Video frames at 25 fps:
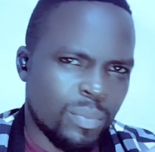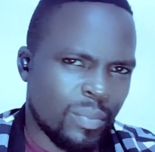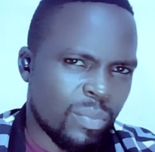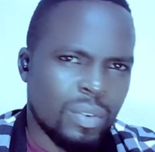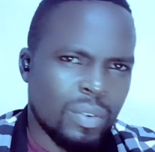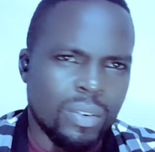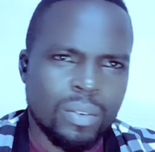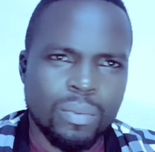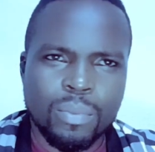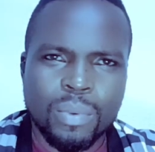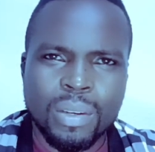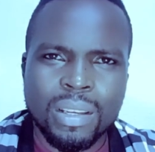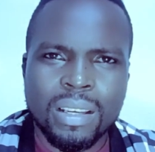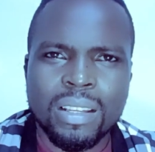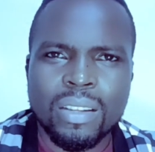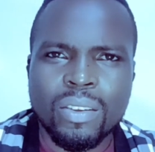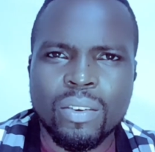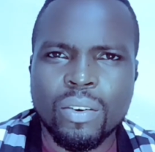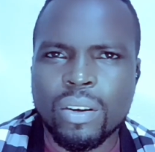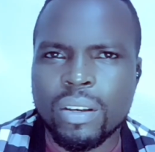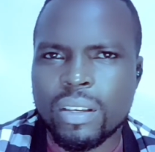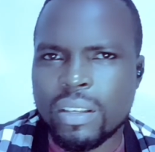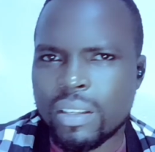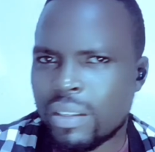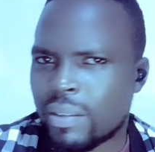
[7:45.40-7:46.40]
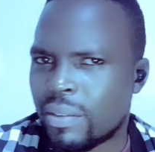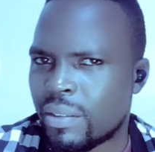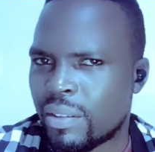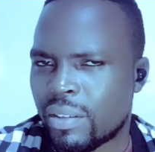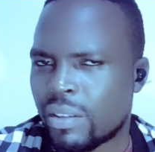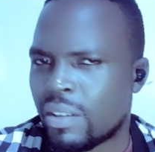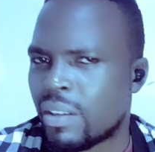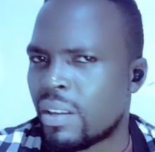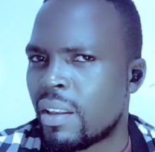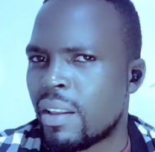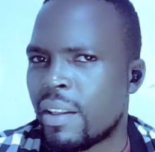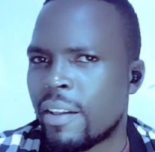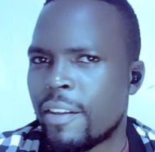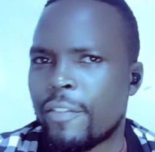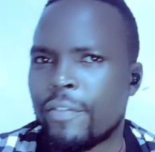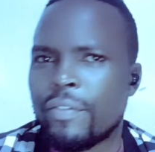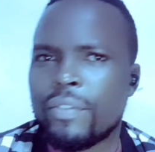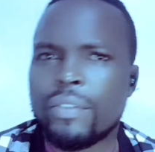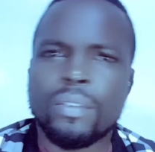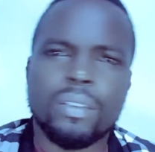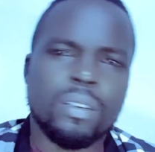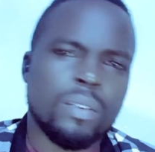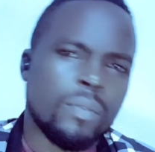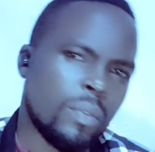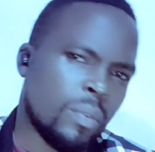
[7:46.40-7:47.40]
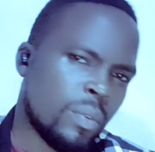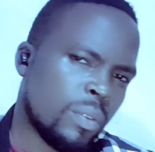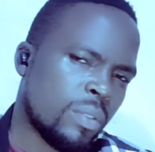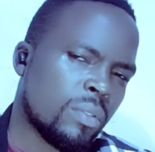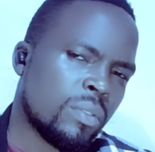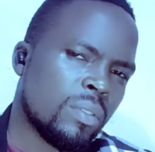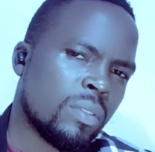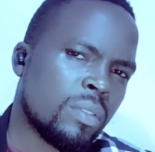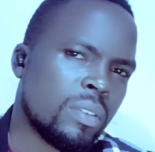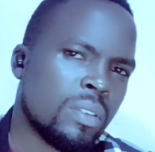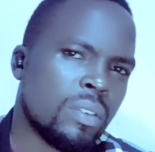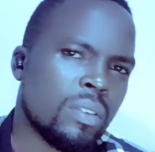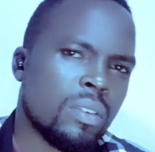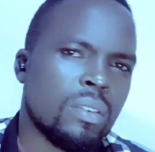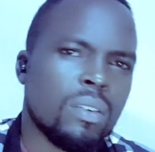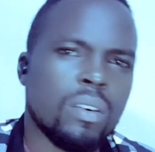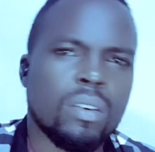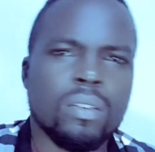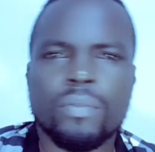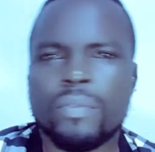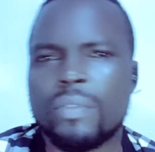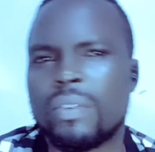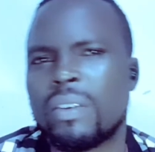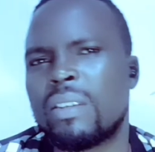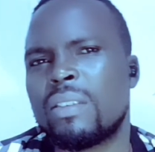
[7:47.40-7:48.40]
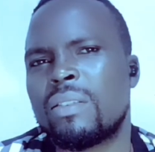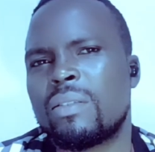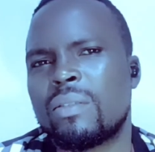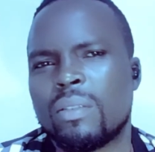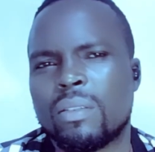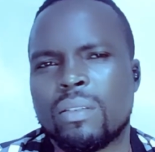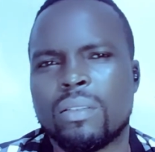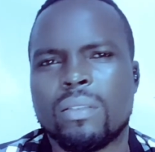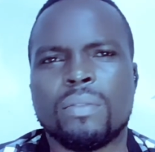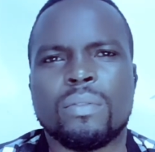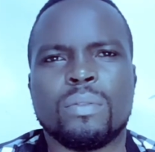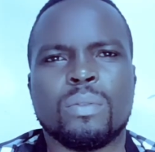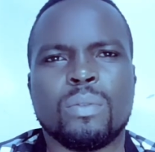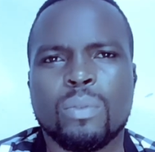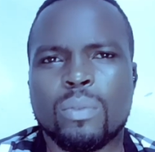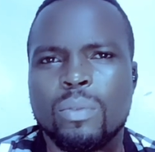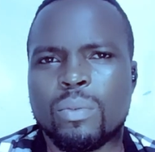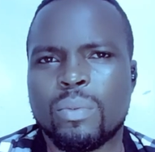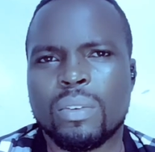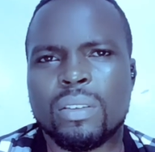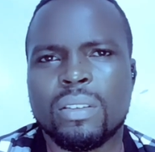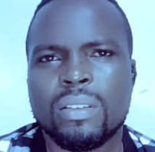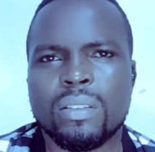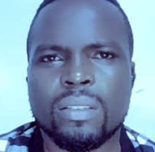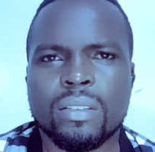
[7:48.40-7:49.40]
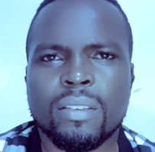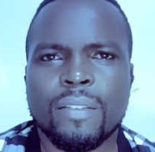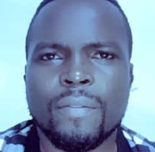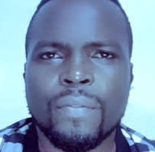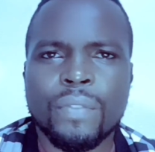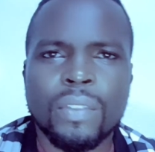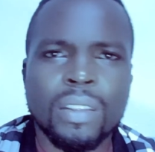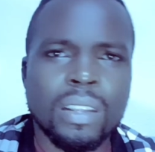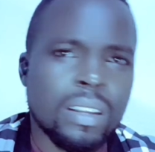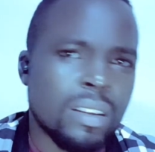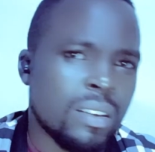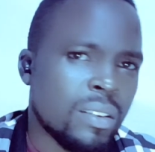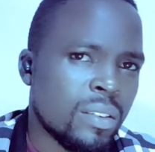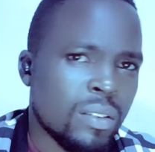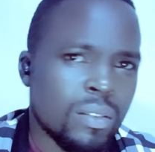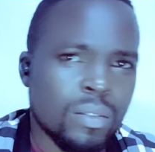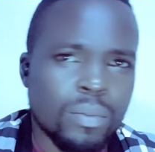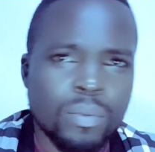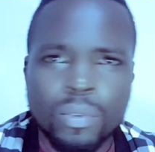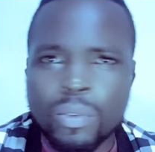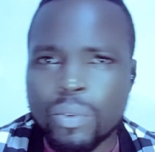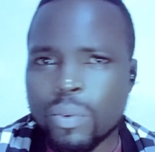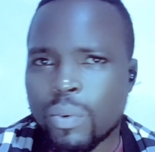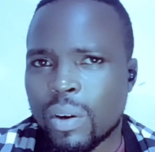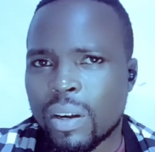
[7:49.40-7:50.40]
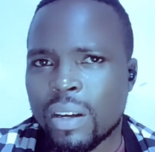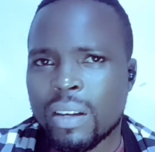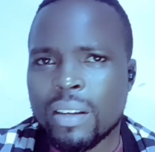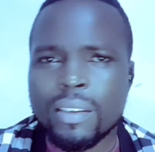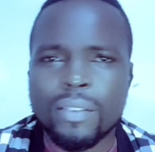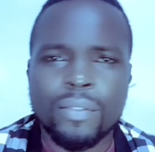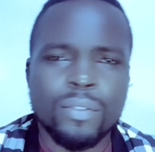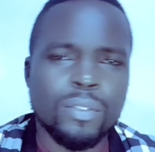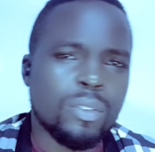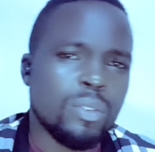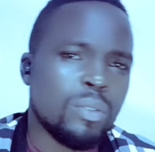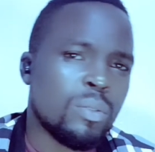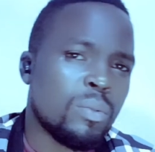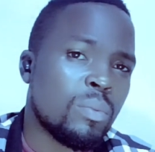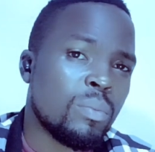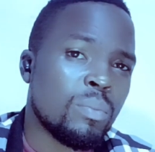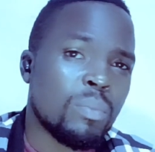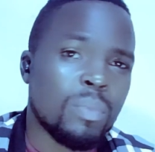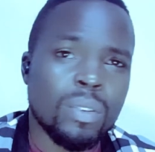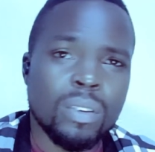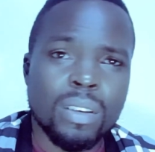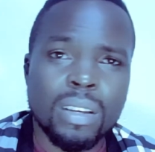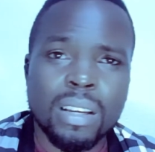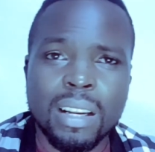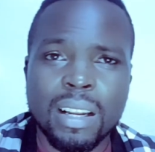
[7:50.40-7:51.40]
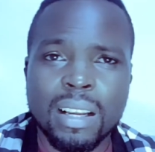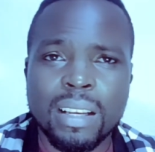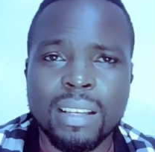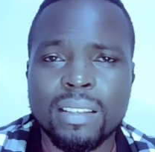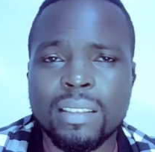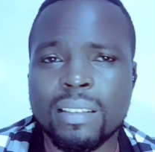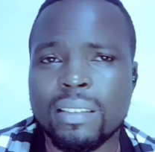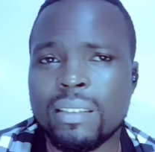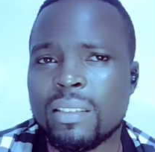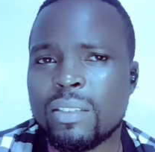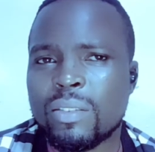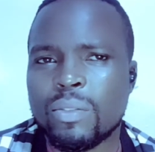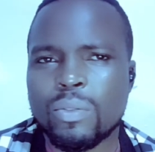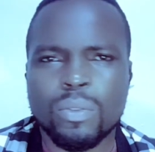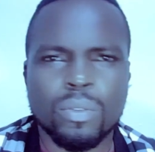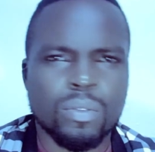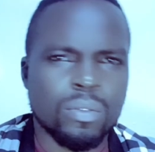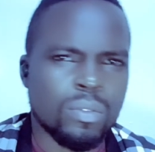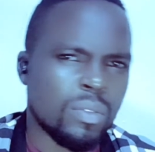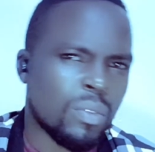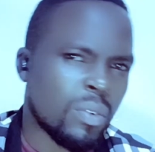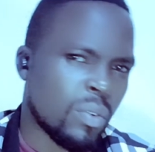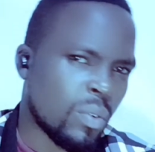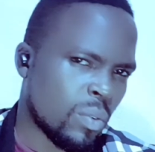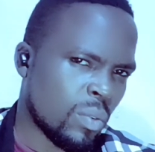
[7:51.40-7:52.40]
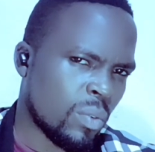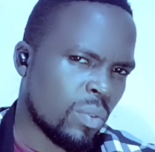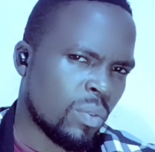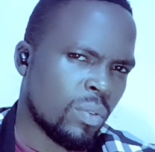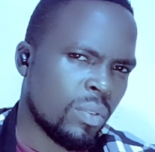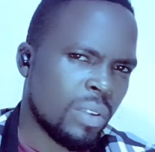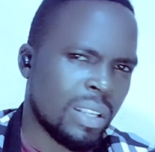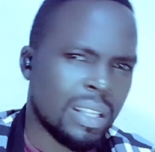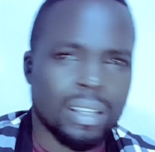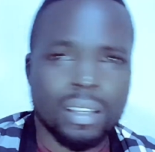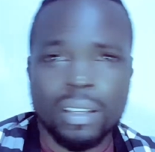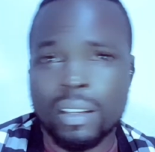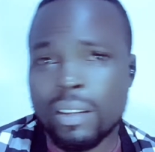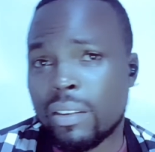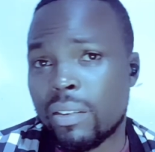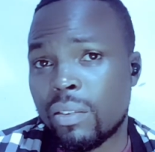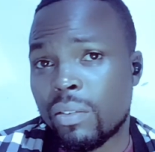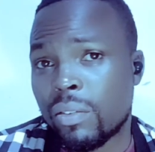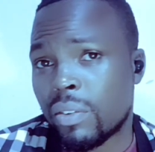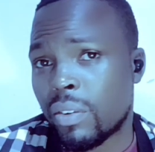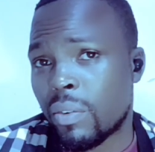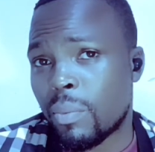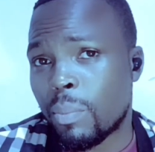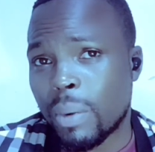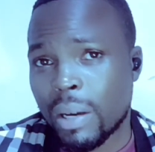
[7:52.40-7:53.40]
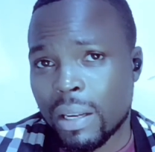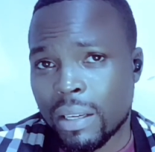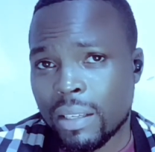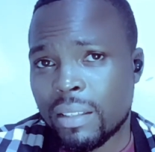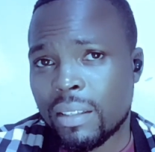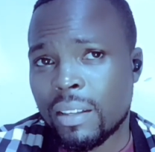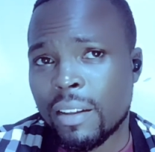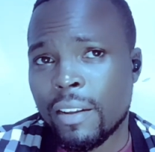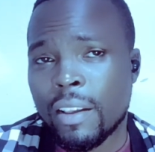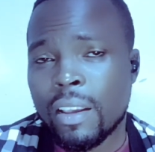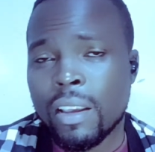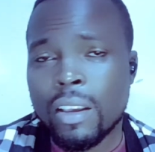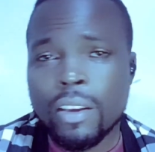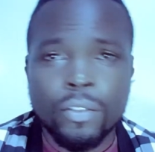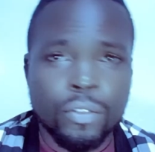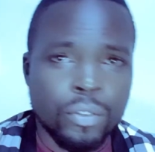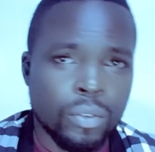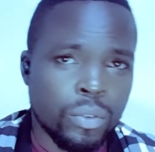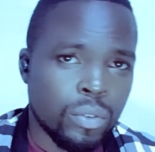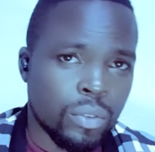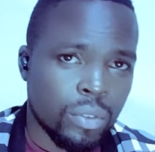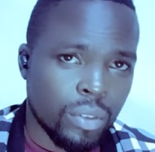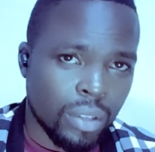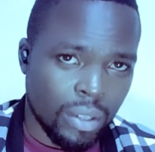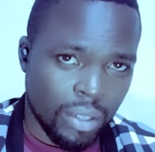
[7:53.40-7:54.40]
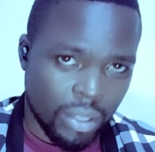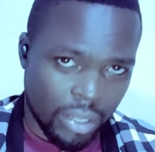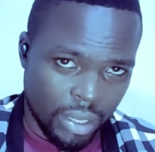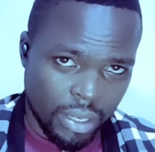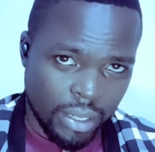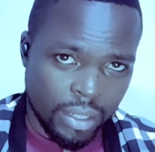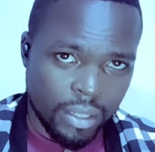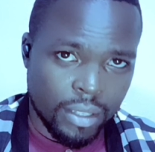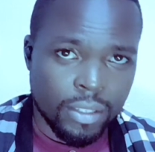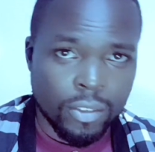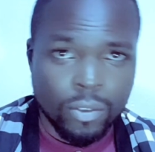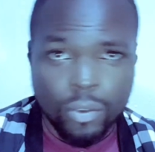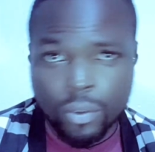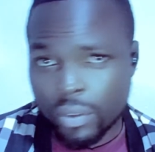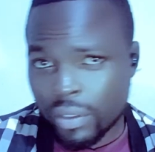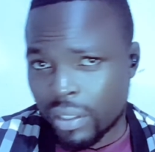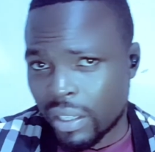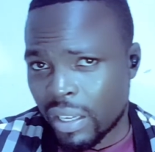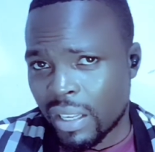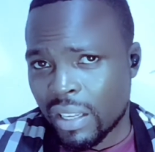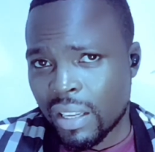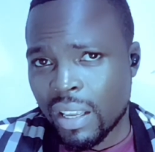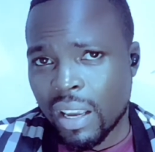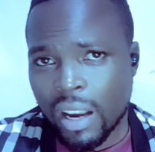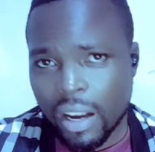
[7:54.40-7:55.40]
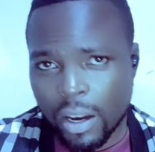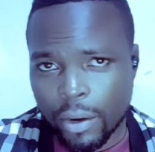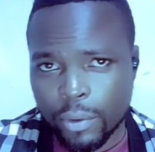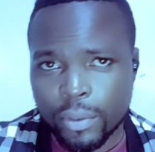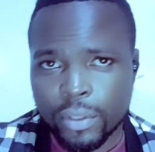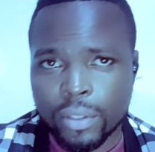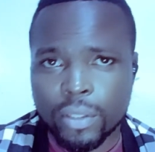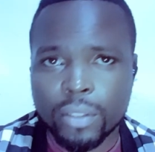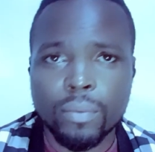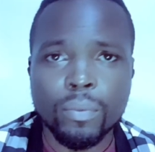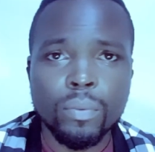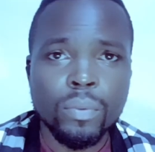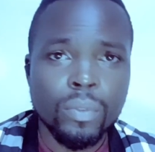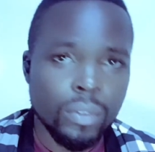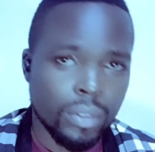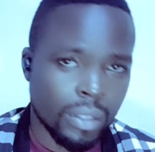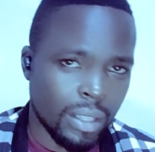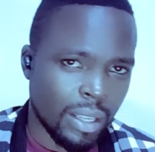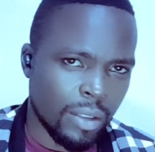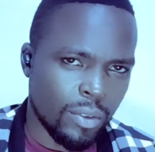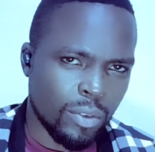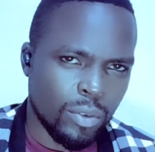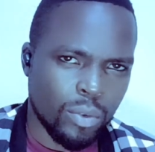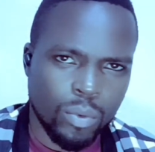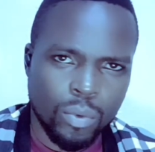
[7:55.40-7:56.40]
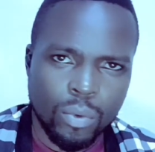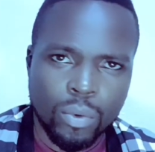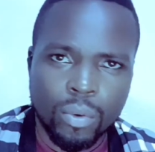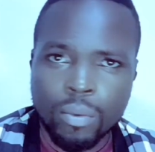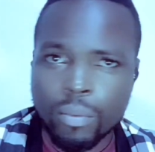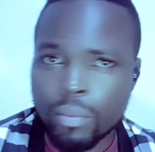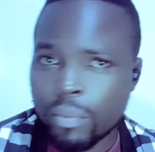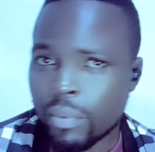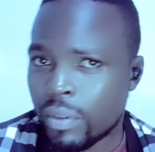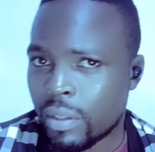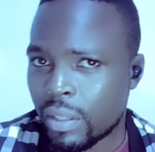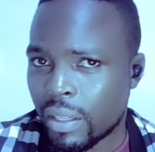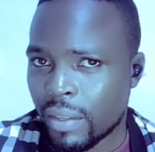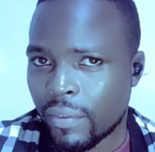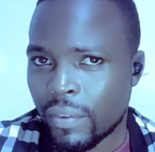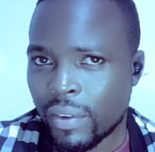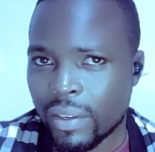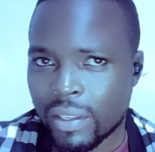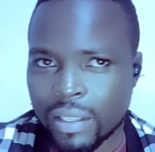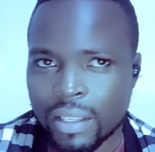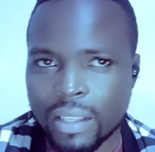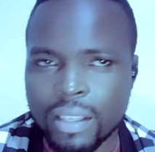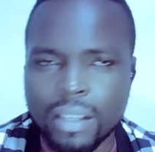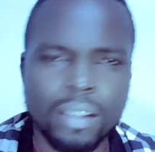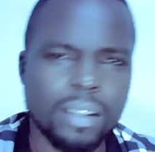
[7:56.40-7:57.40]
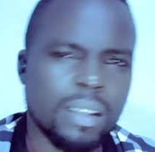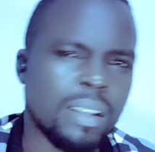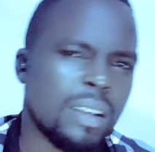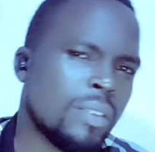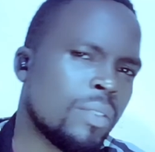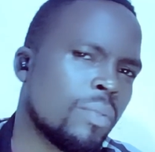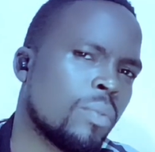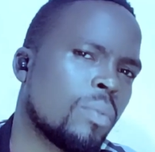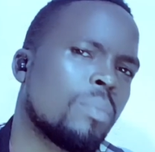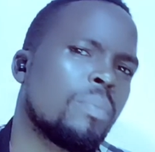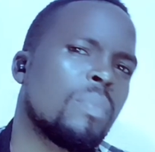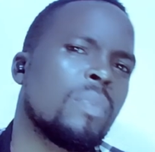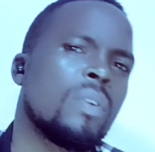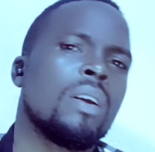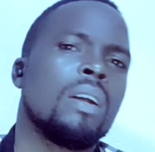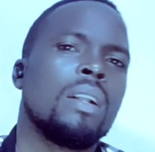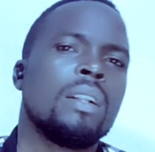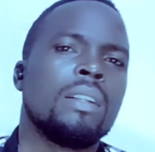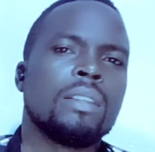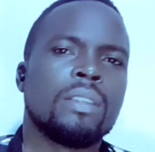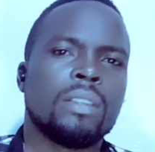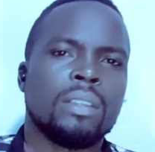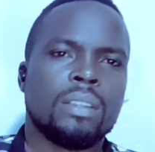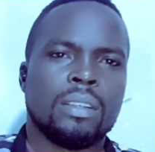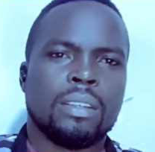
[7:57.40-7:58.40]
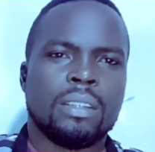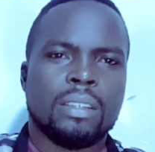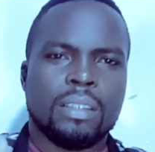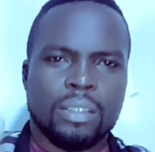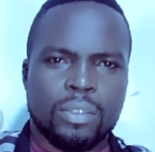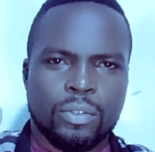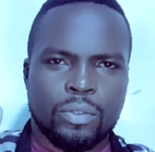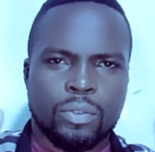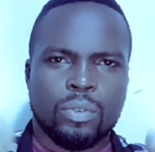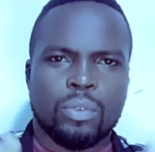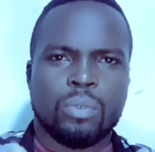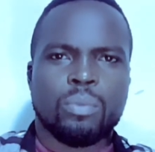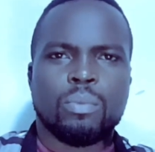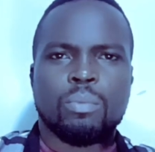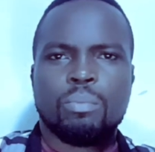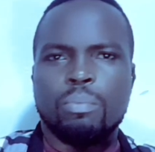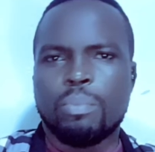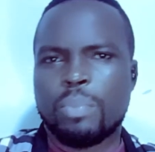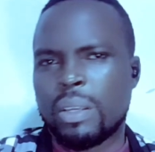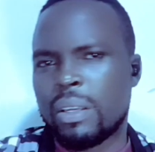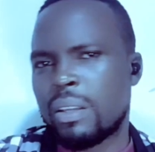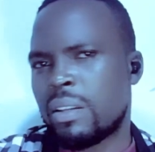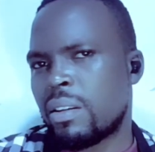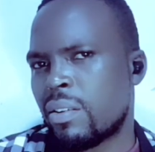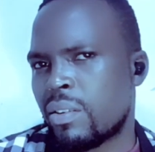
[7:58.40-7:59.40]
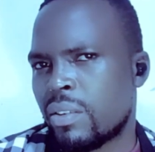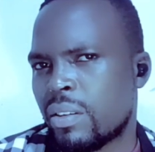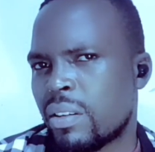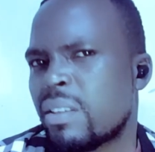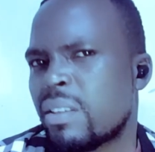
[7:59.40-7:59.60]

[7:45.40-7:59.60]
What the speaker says: you bring your birds in a period difference of 2 weeks. Make sure no predators or any other local bird enters your chicken house after you disinfecting that room, as you will be doing